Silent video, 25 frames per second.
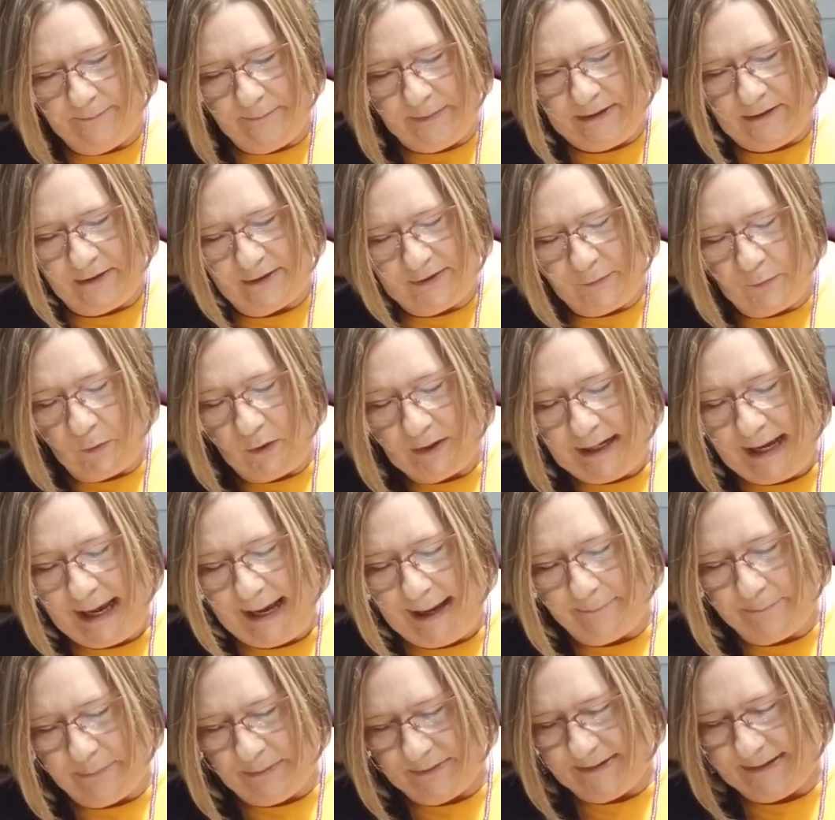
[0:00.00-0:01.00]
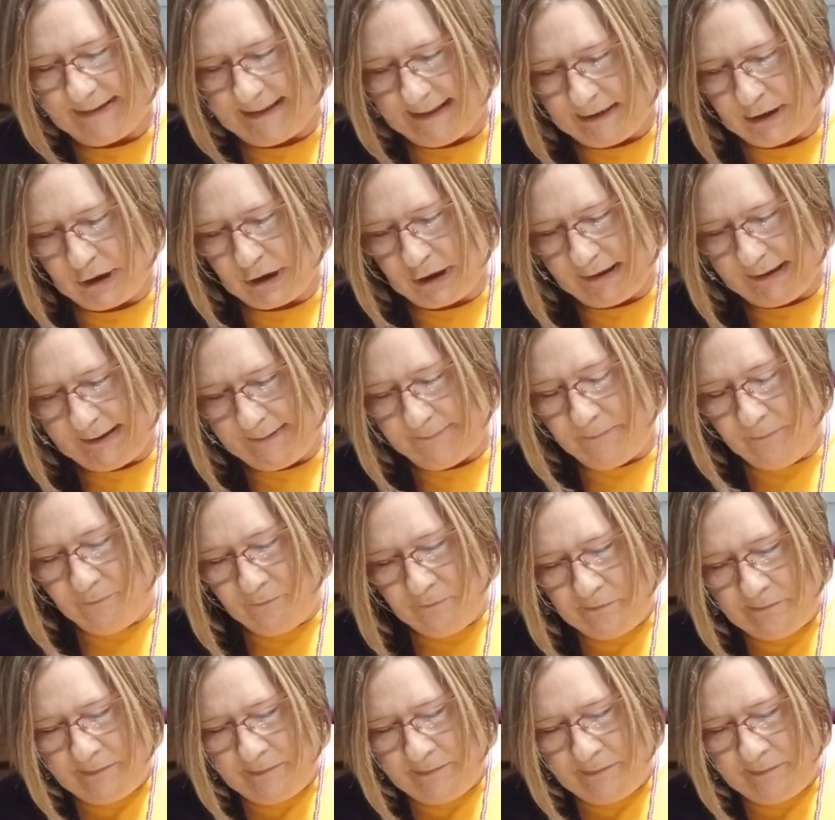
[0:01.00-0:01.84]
because what happens actually,